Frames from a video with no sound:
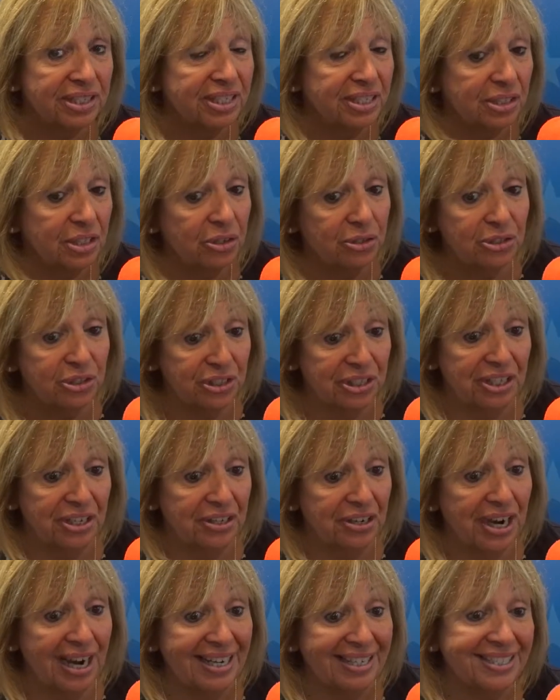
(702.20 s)
disclosure
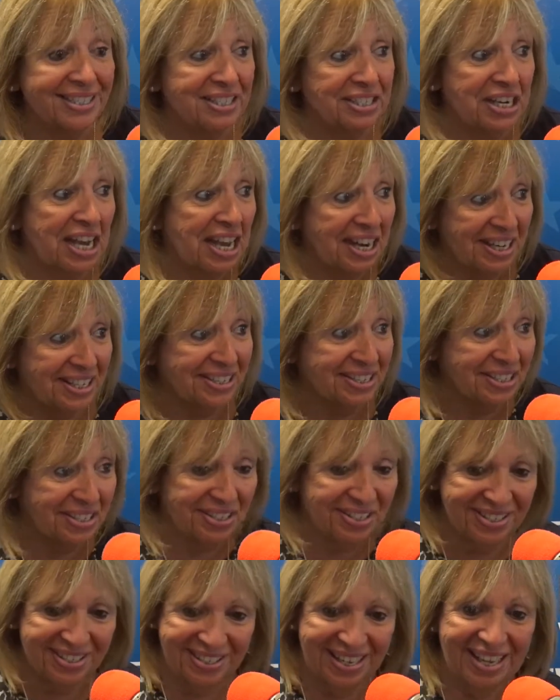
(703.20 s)
here, I did not ask
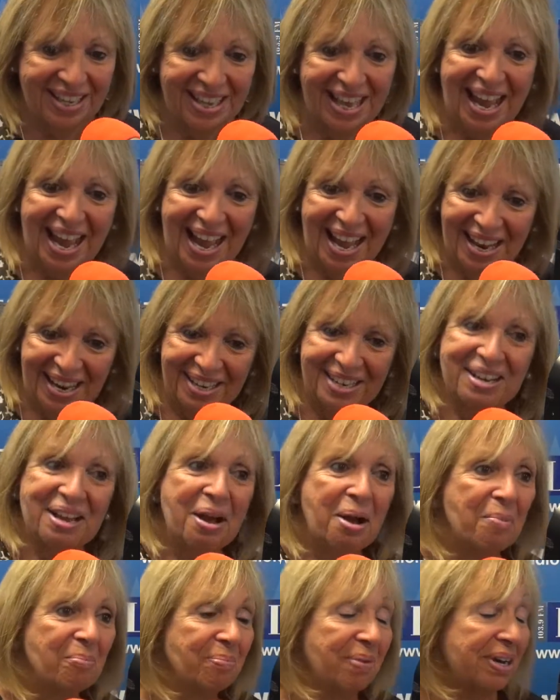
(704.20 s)
you to say that,
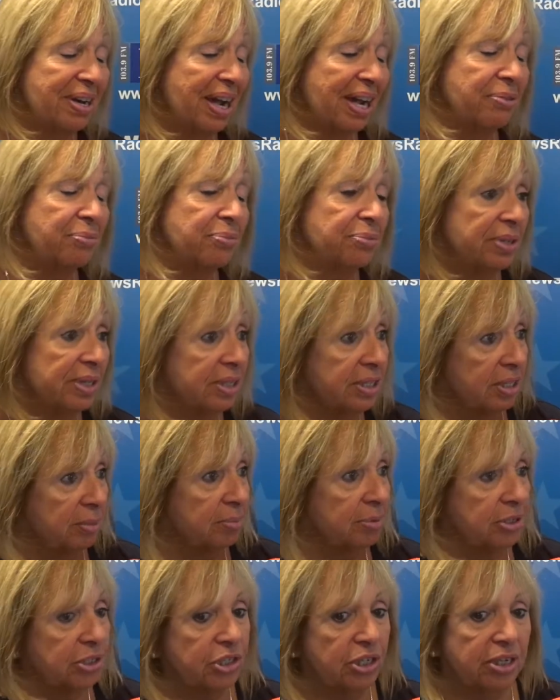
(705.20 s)
but I really
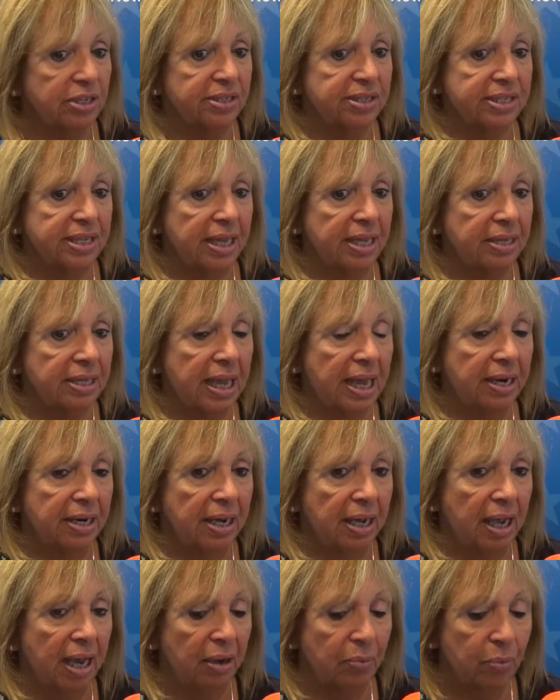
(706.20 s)
appreciate you saying that.
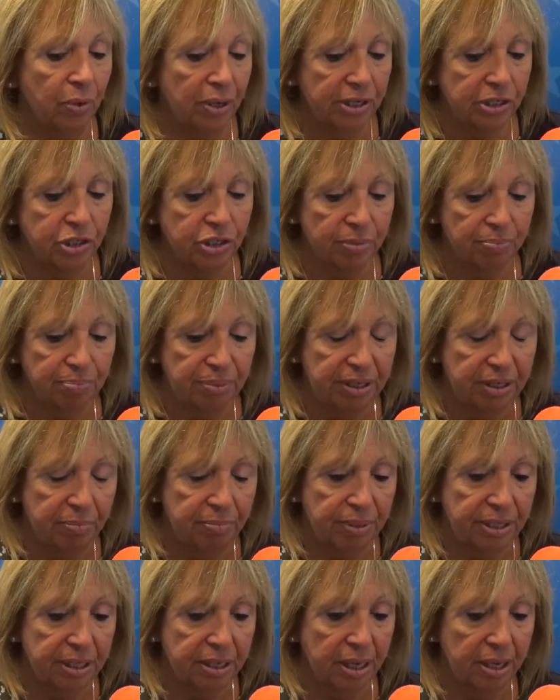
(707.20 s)
And I want to jump
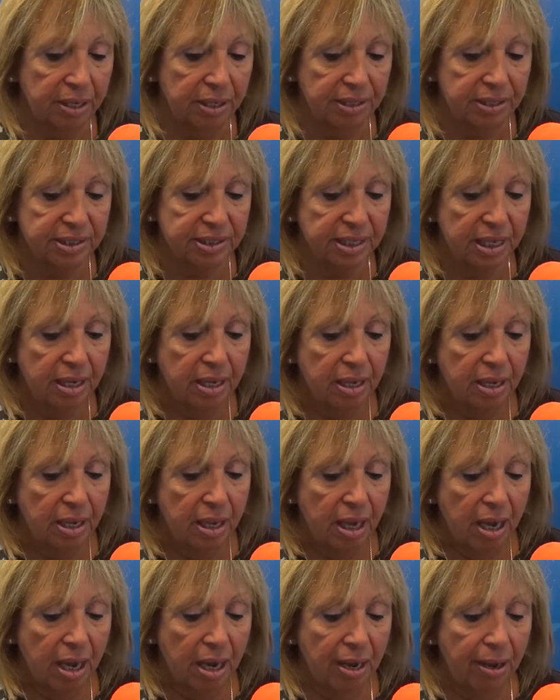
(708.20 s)
in because
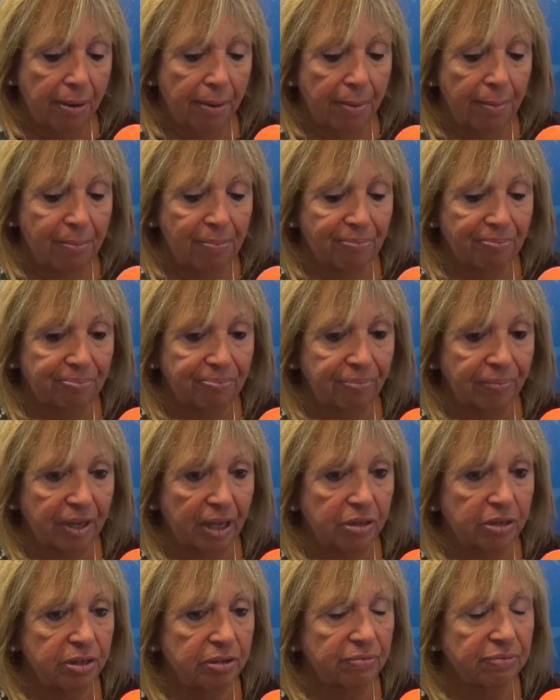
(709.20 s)

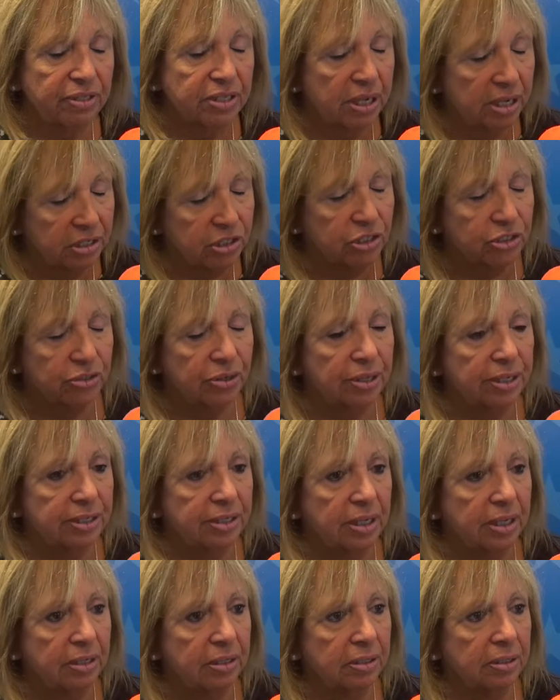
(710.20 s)
you've touched
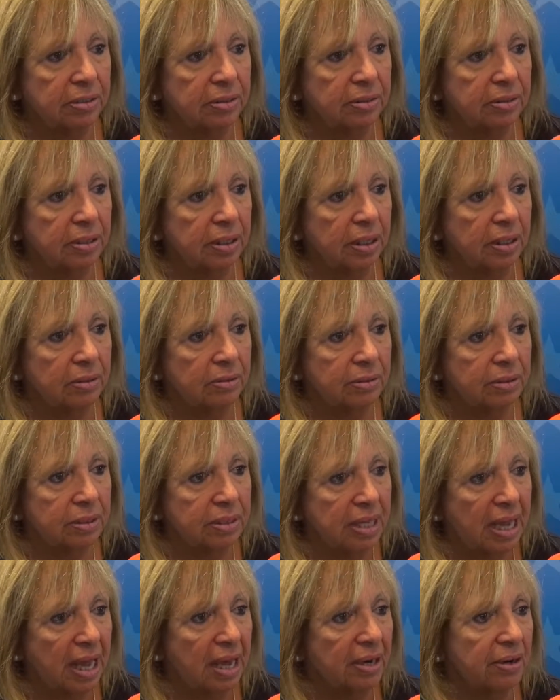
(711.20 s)
on a
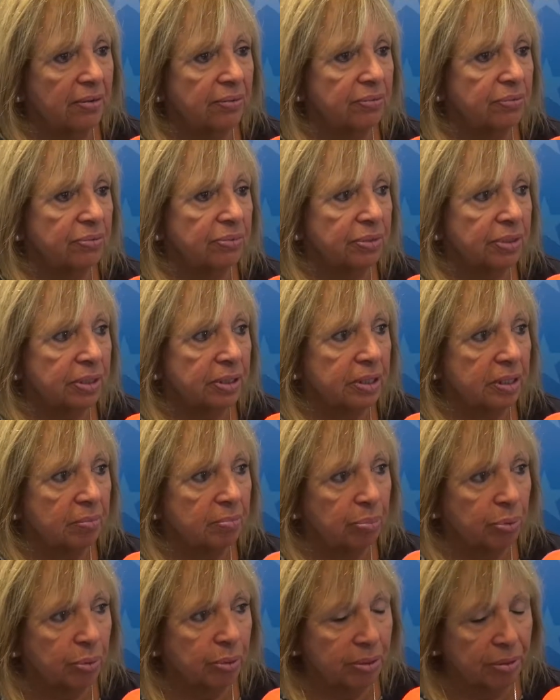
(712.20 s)
lot of really
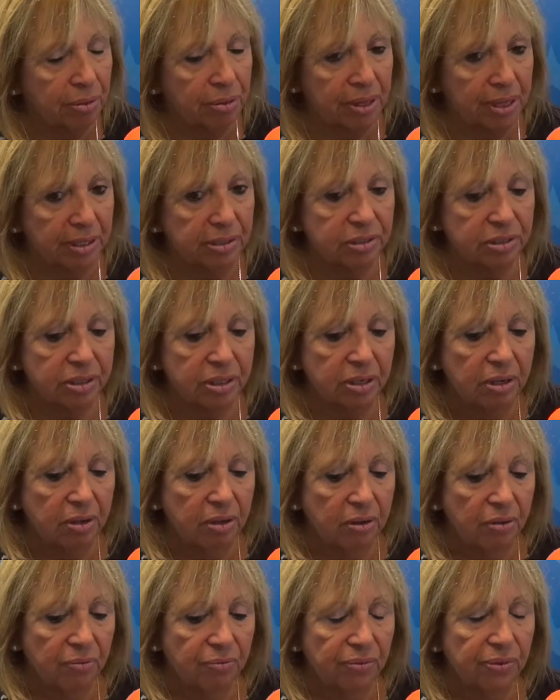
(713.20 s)
important things.
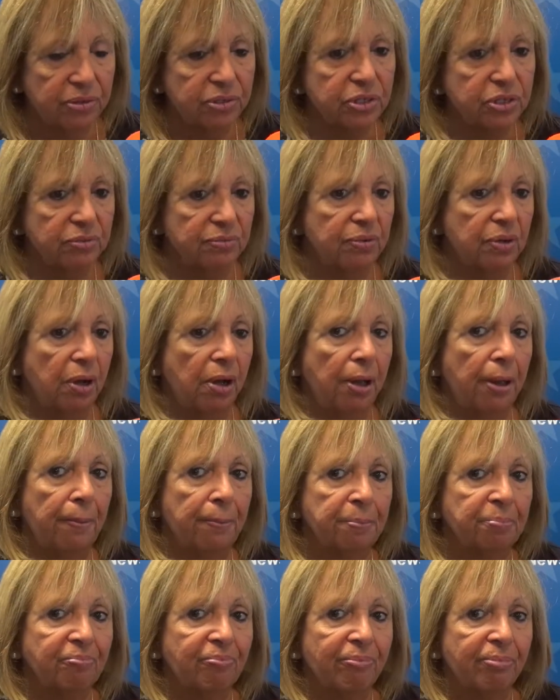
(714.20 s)
First of
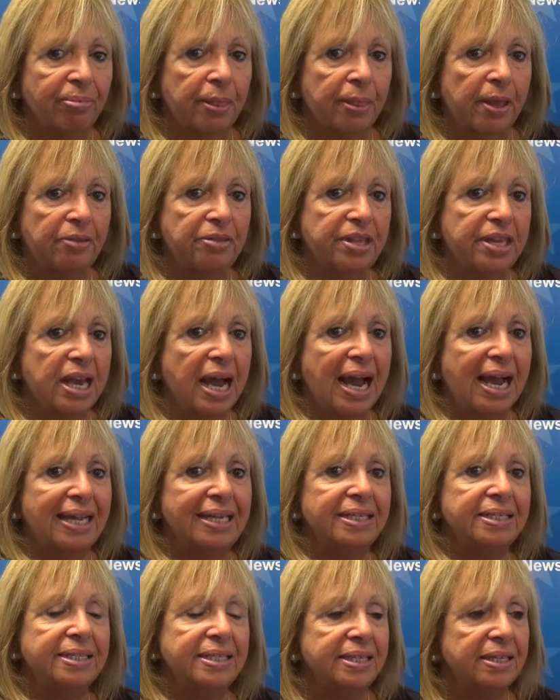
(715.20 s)
all, the
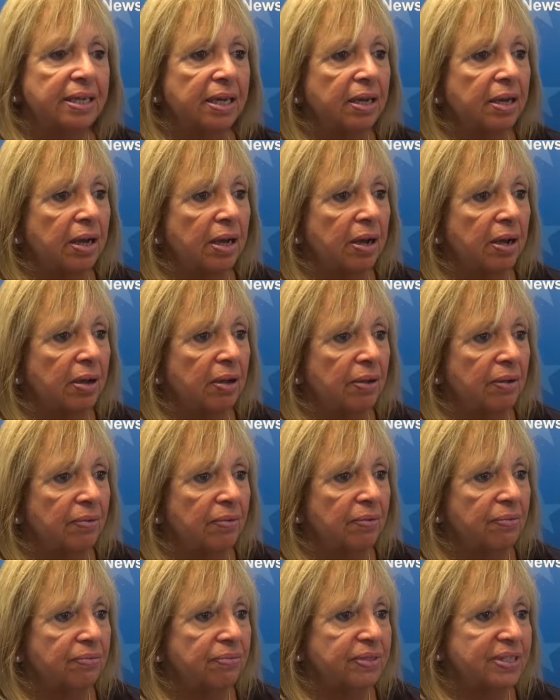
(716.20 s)
idea
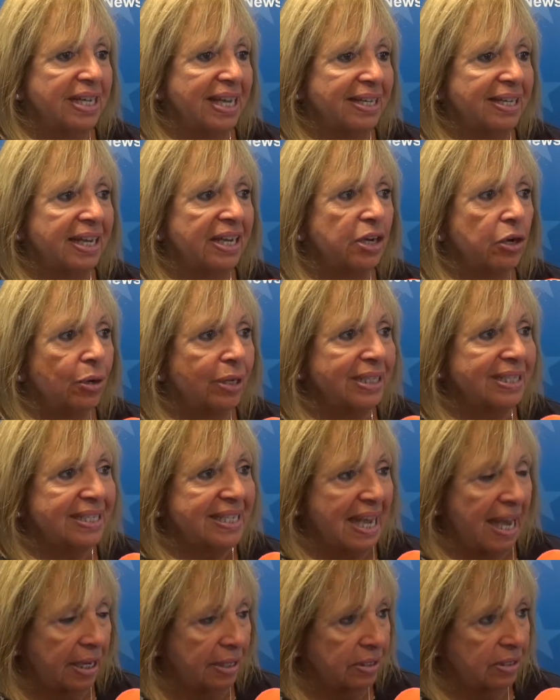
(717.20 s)
of taking on
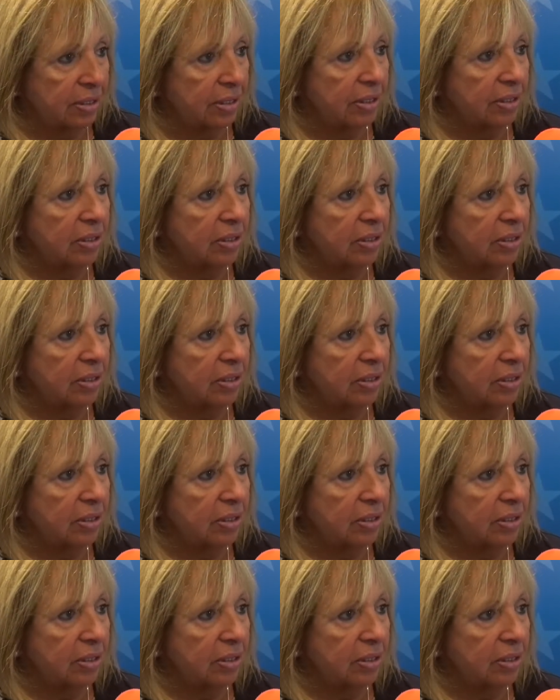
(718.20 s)
debt.